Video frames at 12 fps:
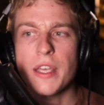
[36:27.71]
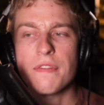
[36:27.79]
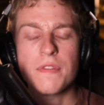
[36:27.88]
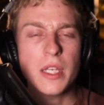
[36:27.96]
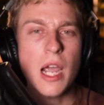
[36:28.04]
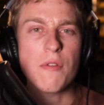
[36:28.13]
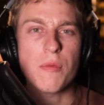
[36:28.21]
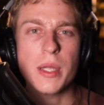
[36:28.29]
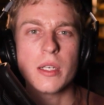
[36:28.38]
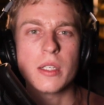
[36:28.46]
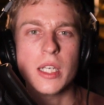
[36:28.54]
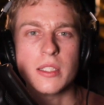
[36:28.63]
if the
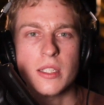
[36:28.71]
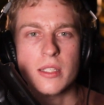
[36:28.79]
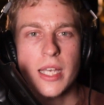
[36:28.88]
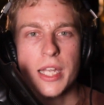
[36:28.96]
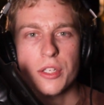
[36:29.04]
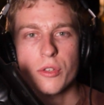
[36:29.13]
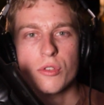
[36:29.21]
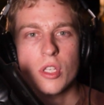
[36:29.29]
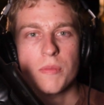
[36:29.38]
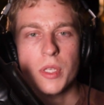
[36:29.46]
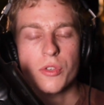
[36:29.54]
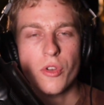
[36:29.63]
government does decide to do
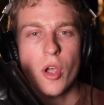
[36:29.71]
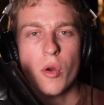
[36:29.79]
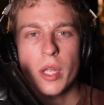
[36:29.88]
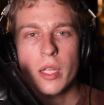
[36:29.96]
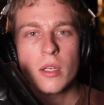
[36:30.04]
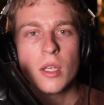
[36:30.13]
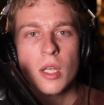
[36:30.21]
something draconian.